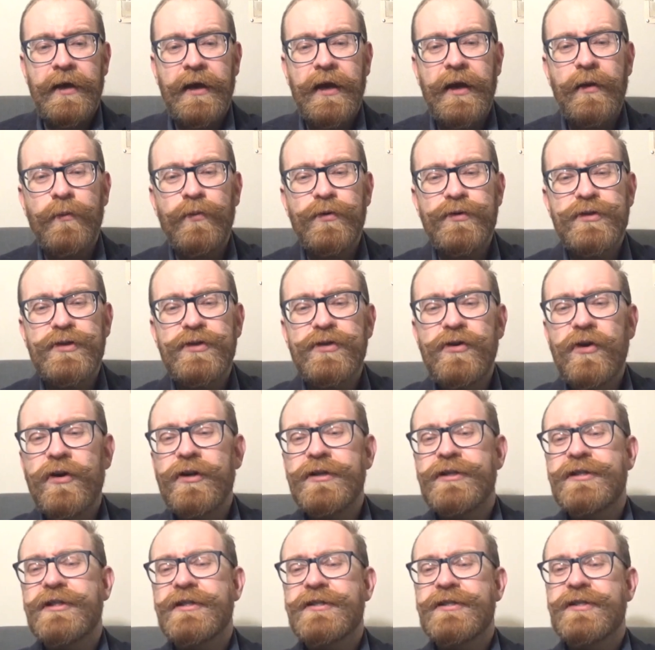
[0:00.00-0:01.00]
It was
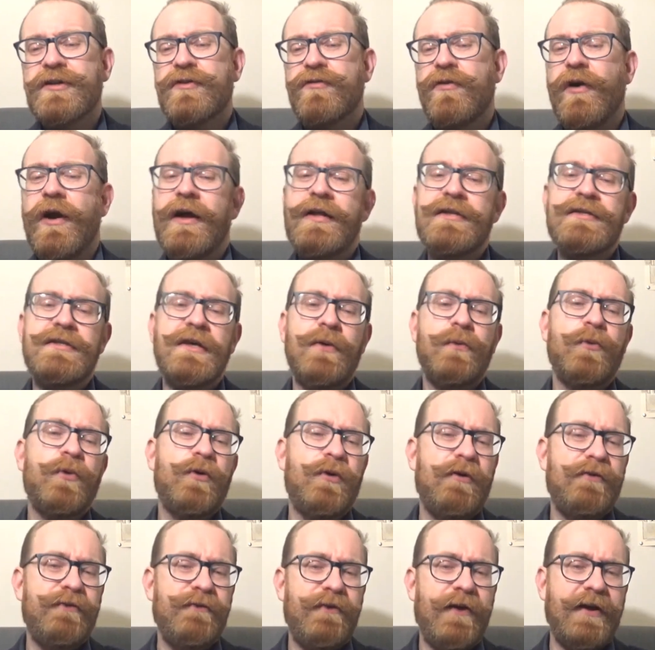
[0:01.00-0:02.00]
not just grains that
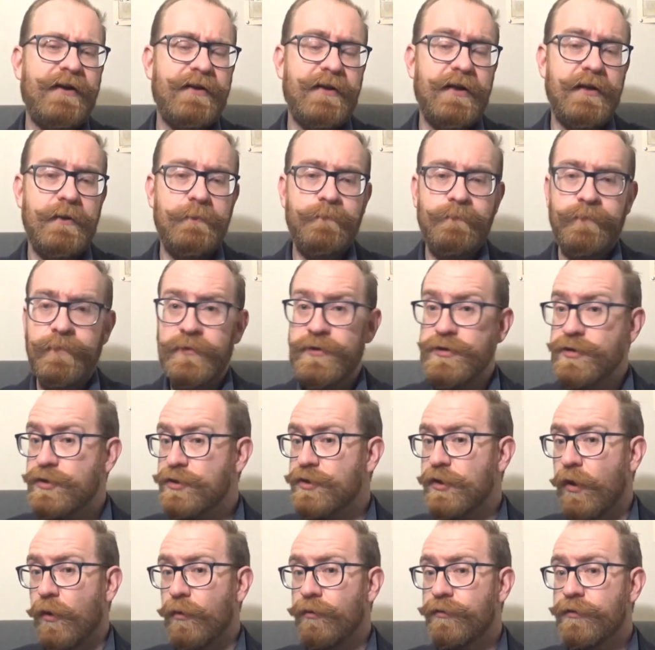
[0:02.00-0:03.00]
were affected.
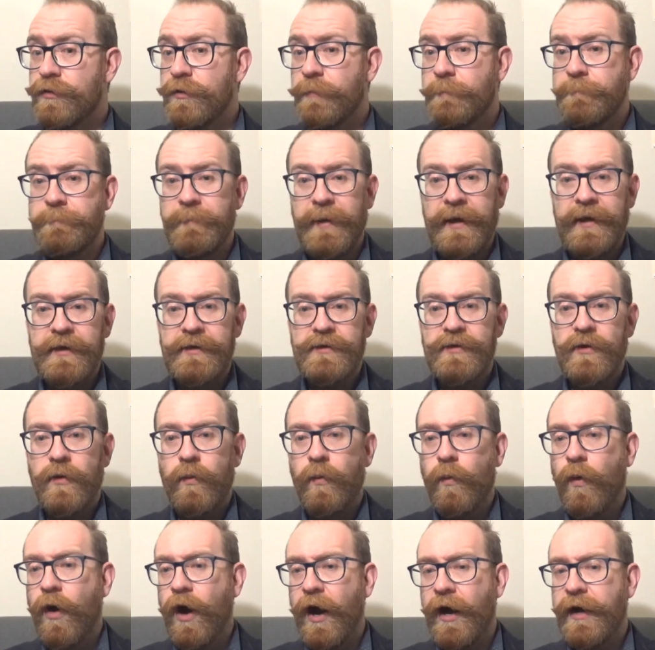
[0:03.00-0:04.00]
Salt, meat,
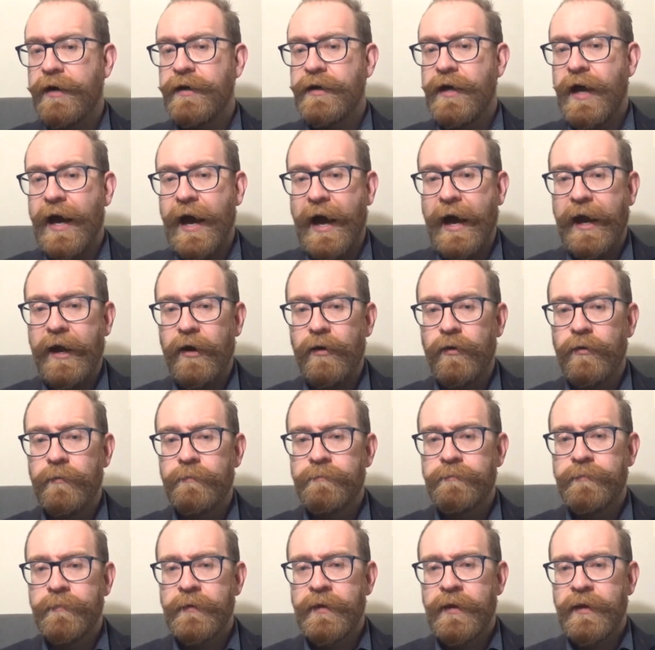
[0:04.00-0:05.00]
wine, ale,
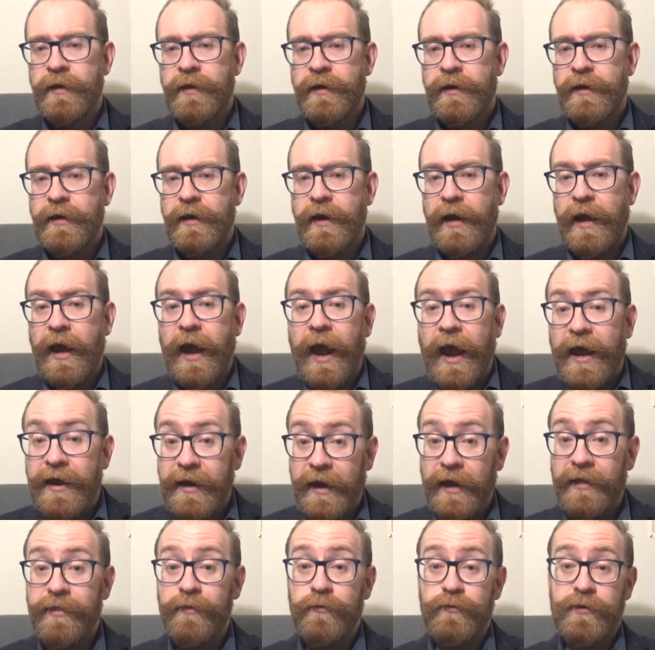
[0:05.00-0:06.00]
and
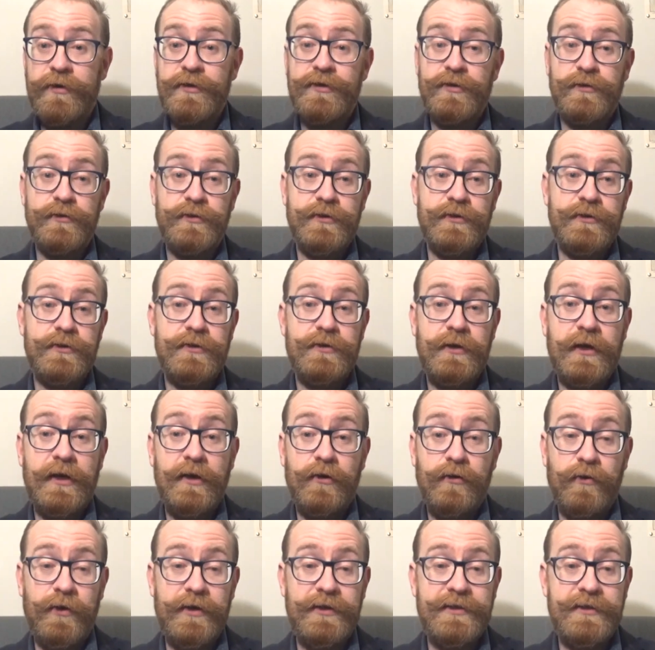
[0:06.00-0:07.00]
other resources
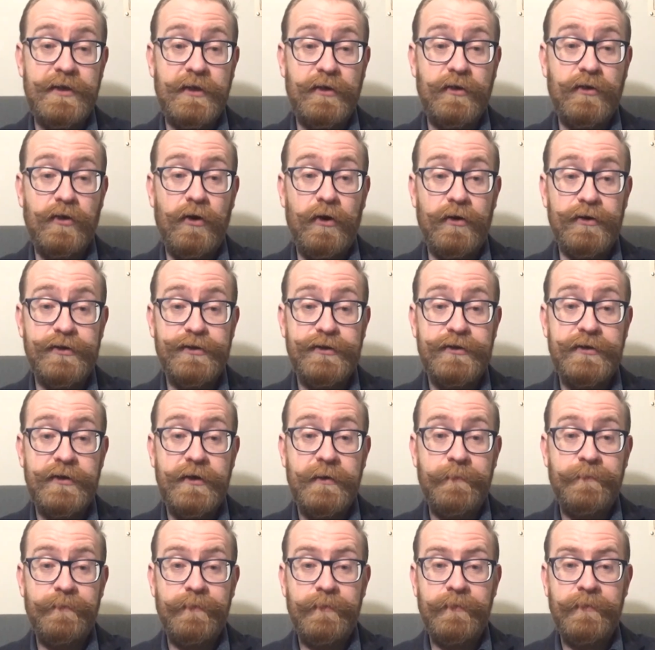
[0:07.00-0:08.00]
increased in cost.
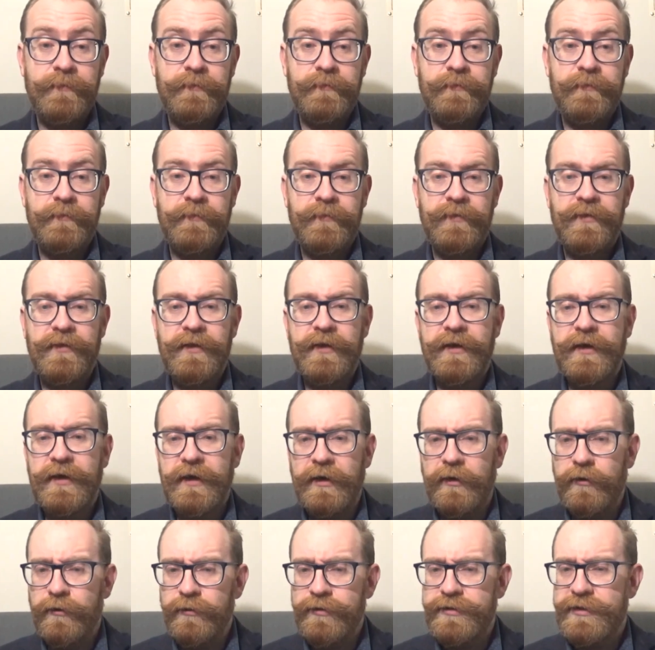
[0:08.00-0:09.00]
The
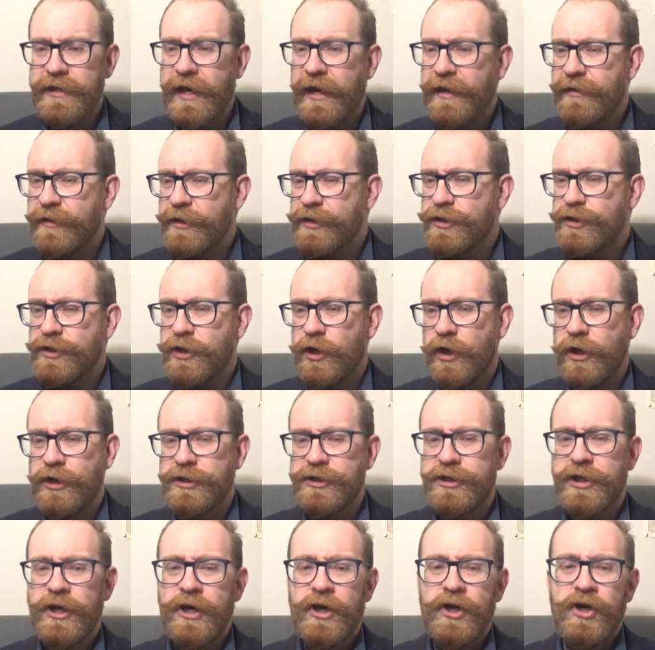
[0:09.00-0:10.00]
guilds and the
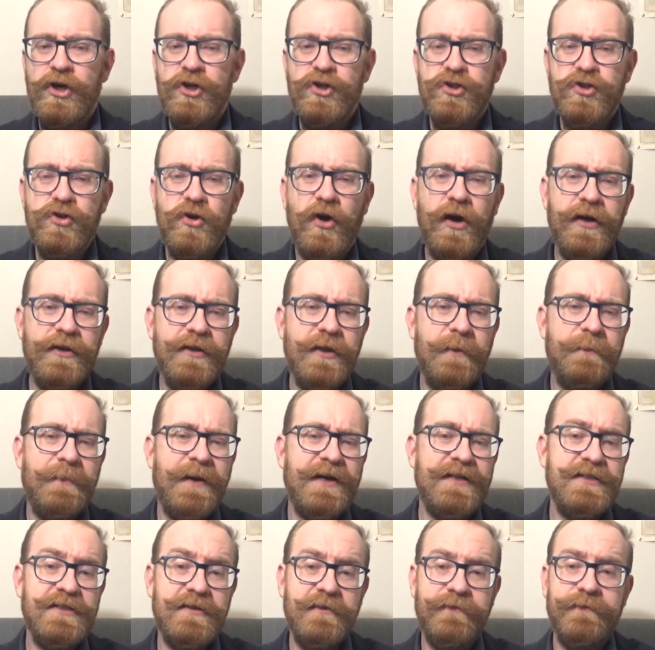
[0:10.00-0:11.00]
church tried their
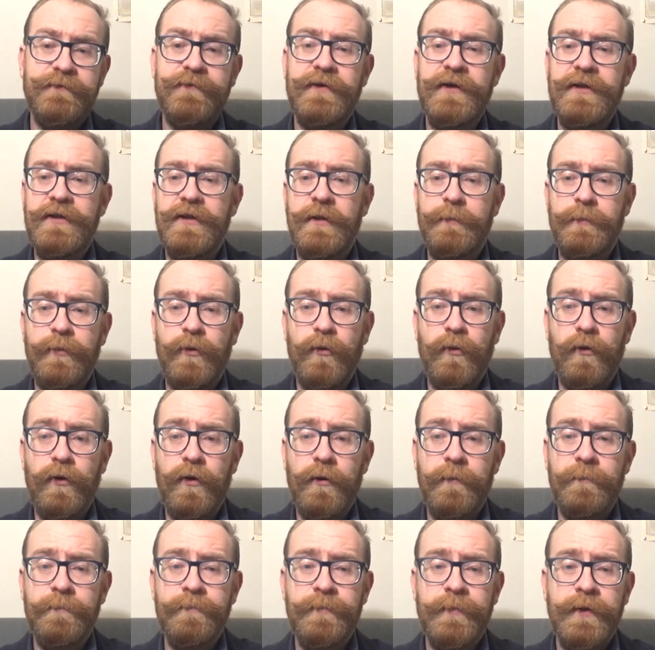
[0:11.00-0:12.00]
best to feed the poor,